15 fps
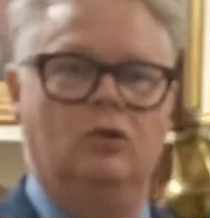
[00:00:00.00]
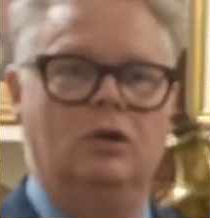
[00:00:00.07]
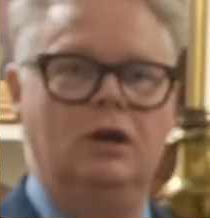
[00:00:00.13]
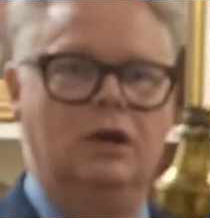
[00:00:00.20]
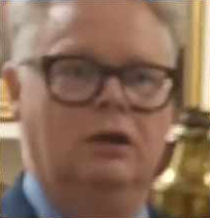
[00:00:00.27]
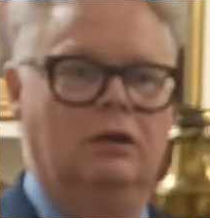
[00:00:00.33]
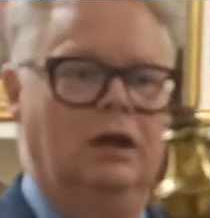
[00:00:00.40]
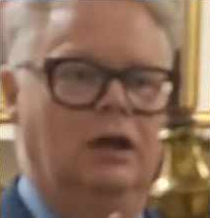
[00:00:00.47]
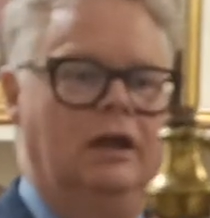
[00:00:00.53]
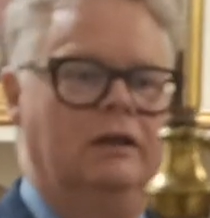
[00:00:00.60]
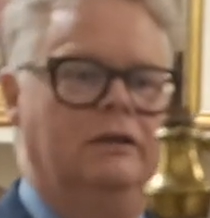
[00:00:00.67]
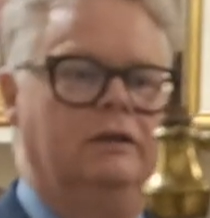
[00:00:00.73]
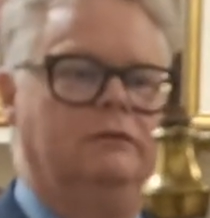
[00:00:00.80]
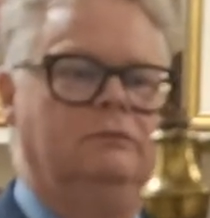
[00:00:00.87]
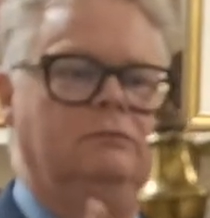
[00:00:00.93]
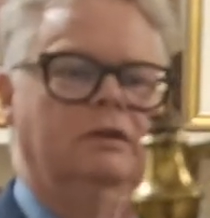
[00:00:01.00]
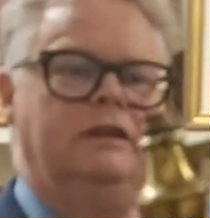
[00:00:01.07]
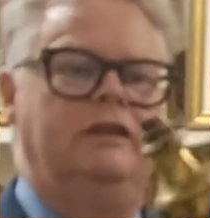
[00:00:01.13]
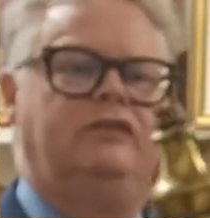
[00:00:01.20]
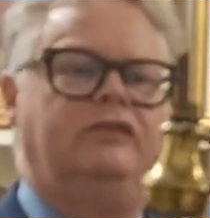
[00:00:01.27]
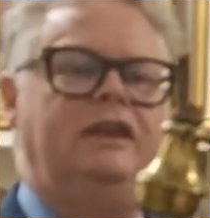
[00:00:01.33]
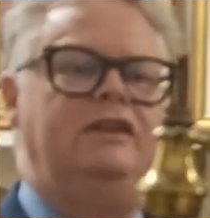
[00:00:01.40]
you're when
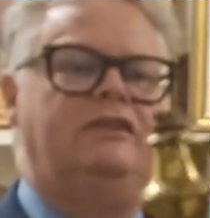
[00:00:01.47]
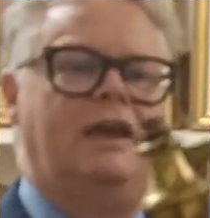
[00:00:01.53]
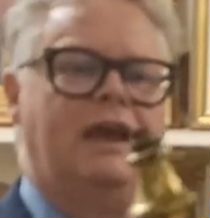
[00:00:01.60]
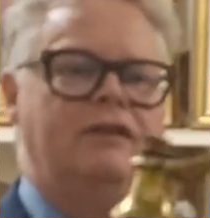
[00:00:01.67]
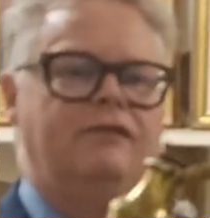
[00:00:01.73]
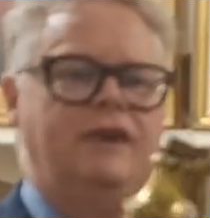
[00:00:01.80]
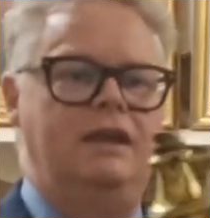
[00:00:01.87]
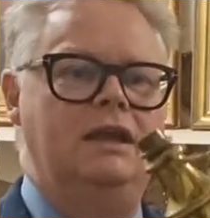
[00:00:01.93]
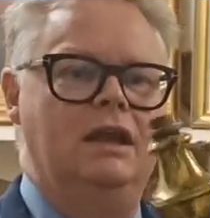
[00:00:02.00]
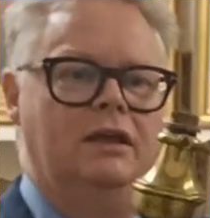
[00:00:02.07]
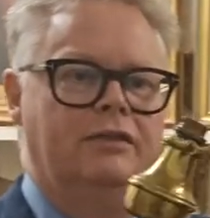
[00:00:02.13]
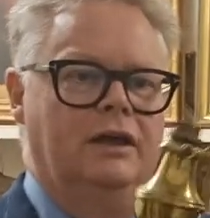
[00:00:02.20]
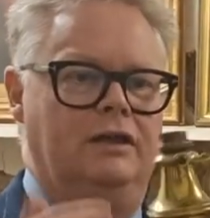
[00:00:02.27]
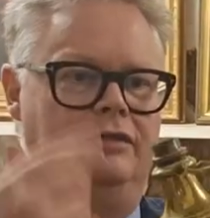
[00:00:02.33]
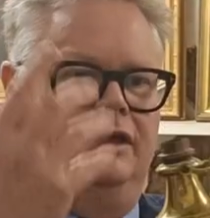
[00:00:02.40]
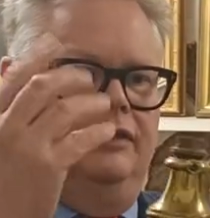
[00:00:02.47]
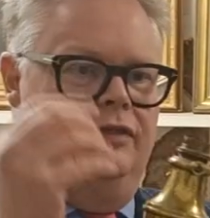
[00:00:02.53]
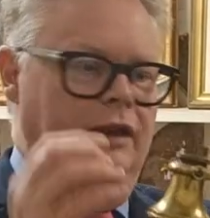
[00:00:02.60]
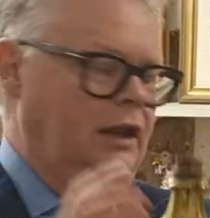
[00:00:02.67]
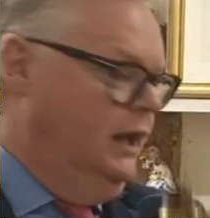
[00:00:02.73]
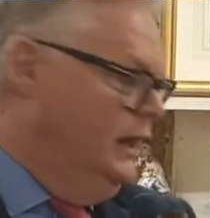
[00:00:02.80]
the seas are heavy, the